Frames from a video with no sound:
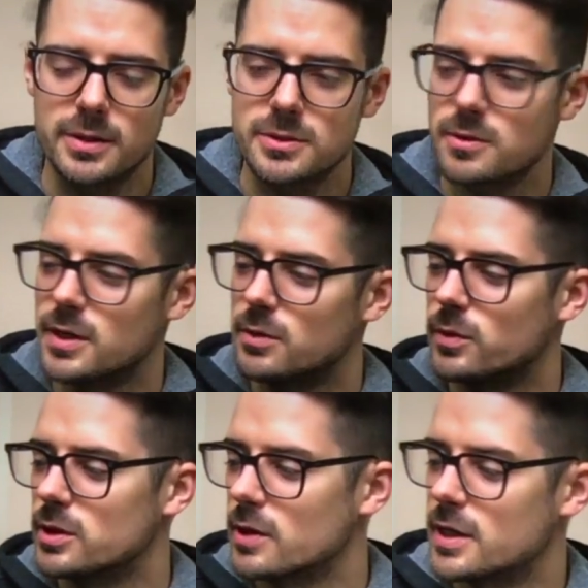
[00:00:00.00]
And so then
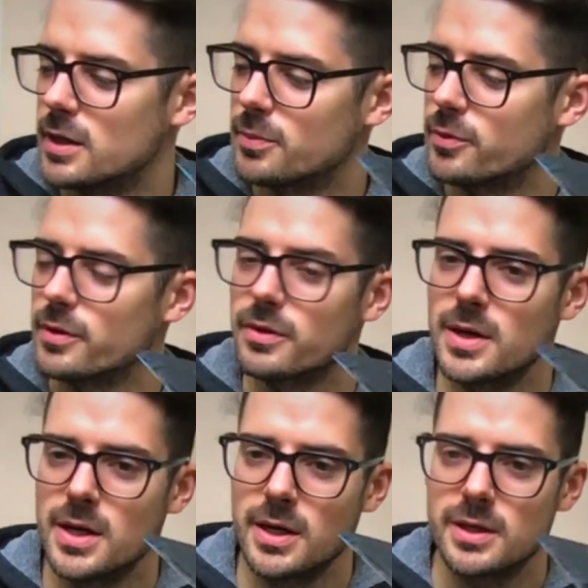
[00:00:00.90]
what you end up with
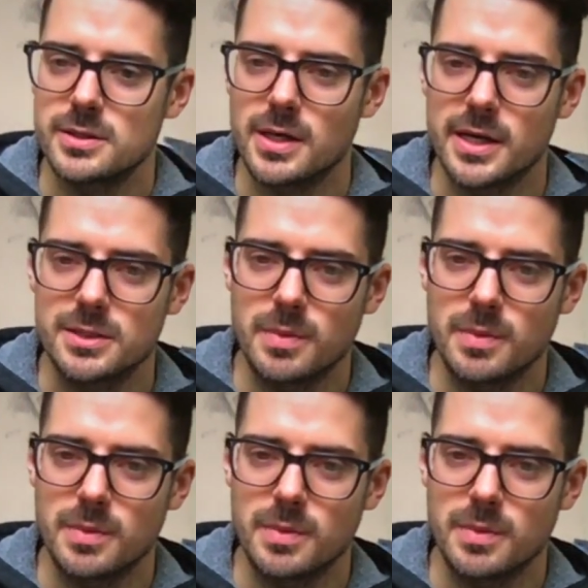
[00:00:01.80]
is a nice